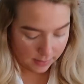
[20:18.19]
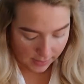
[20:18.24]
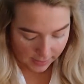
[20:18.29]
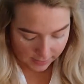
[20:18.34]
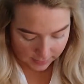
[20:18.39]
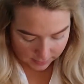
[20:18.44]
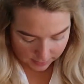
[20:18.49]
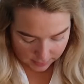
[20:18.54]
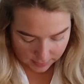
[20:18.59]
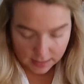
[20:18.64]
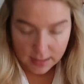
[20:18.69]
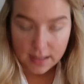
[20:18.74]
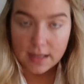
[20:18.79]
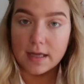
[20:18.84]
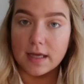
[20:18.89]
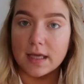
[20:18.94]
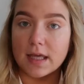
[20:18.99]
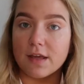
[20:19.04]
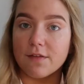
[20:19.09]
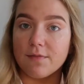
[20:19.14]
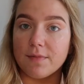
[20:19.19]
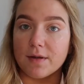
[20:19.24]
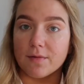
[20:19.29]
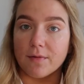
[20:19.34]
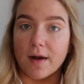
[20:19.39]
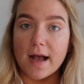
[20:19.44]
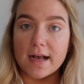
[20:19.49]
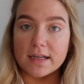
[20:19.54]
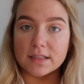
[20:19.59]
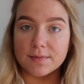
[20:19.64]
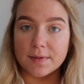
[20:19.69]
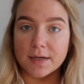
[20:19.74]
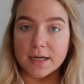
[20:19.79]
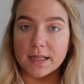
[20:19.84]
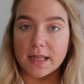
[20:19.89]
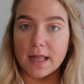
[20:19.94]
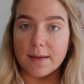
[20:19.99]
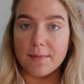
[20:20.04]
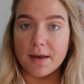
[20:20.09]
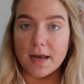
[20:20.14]
Like, give me
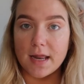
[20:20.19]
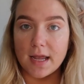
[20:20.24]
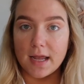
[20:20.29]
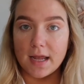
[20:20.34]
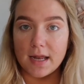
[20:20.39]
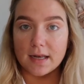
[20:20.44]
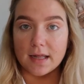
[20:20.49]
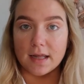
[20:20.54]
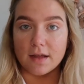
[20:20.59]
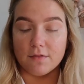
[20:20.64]
raspberry lemonade,